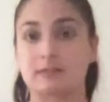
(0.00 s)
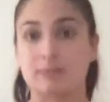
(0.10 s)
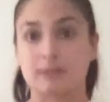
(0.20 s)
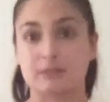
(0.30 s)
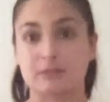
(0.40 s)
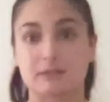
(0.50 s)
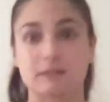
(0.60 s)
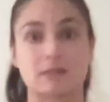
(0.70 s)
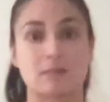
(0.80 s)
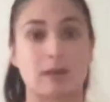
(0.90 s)
muscles of the
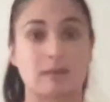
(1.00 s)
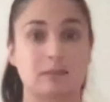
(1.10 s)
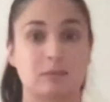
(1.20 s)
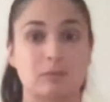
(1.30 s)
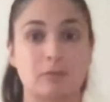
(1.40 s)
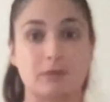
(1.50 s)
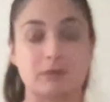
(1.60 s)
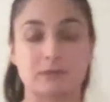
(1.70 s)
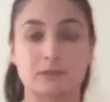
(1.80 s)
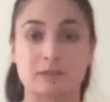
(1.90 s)
suboccipital bones
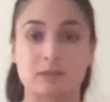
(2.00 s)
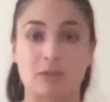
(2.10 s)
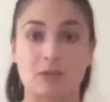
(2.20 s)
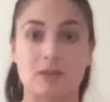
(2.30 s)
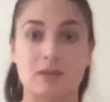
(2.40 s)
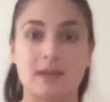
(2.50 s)
of the skull.